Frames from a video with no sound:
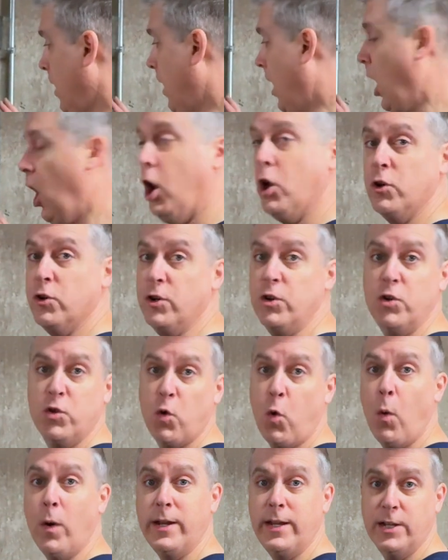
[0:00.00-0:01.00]

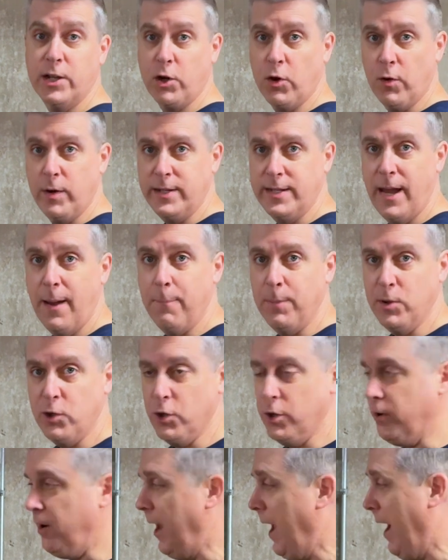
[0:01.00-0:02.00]
120 degree
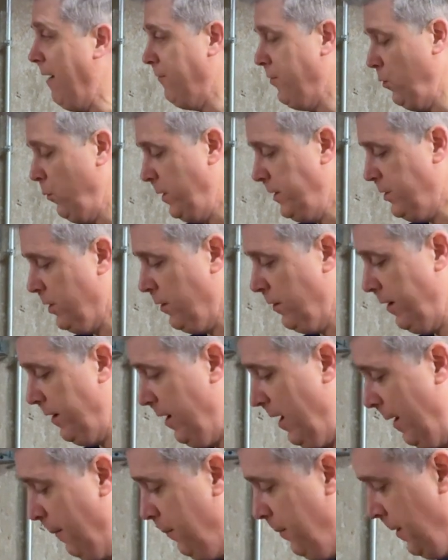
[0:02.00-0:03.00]
temperature after we turn it
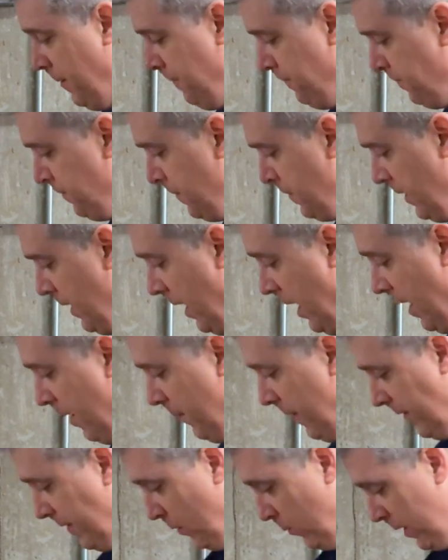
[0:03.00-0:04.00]
up.
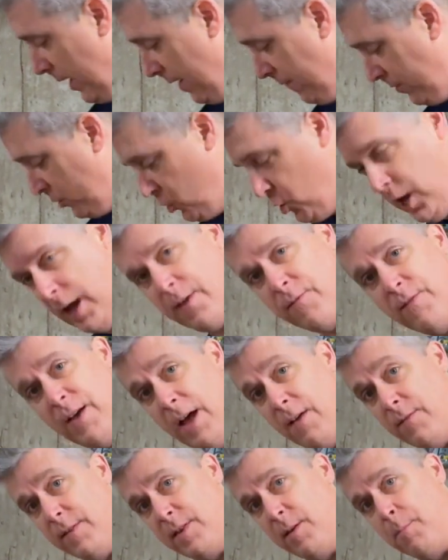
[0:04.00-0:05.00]
And then we have a check
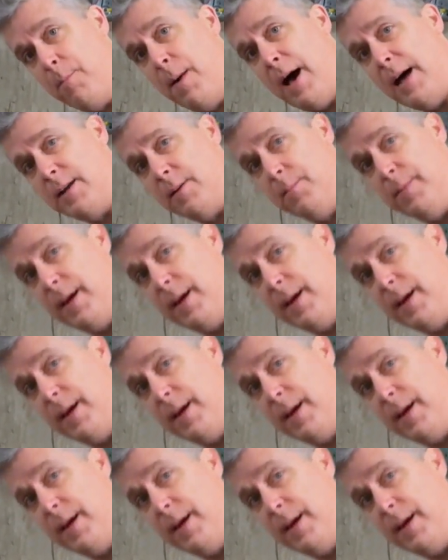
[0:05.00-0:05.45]
valve at the bottom